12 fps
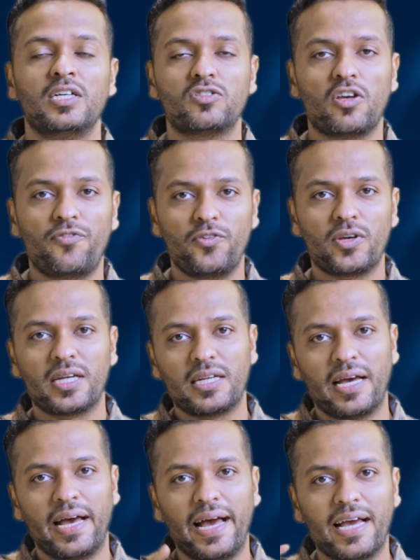So if you get
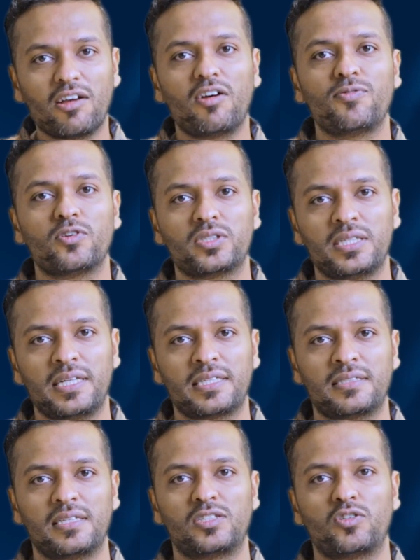a hang of those
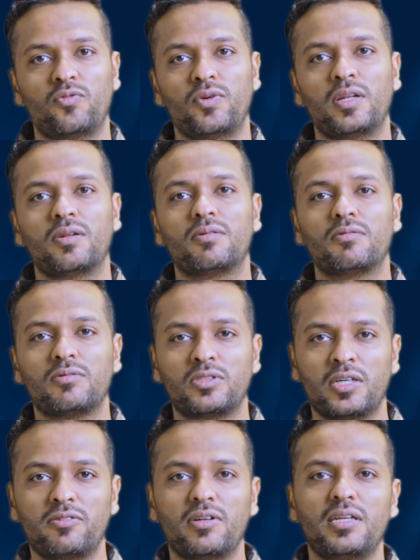indexes, you will
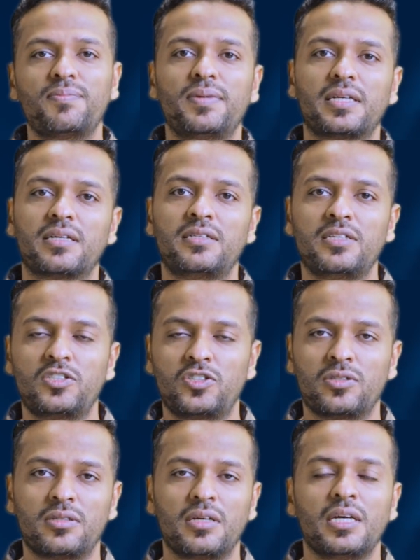generally make a
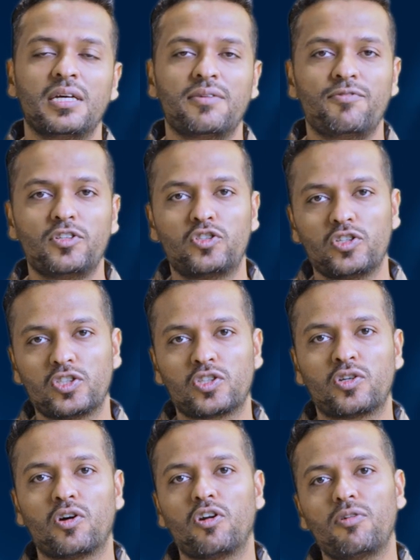decision which is
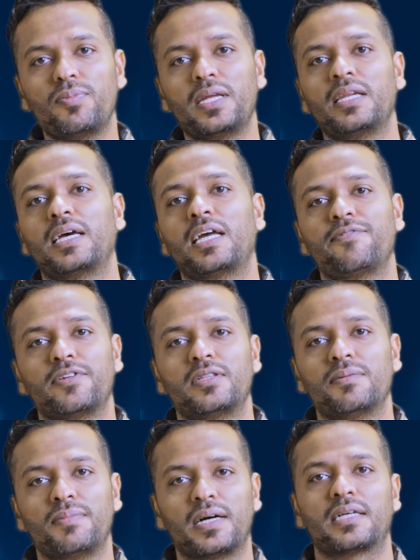gonna be in line
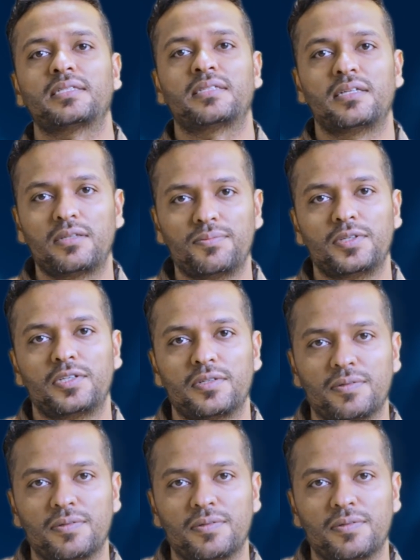with the market sentiment.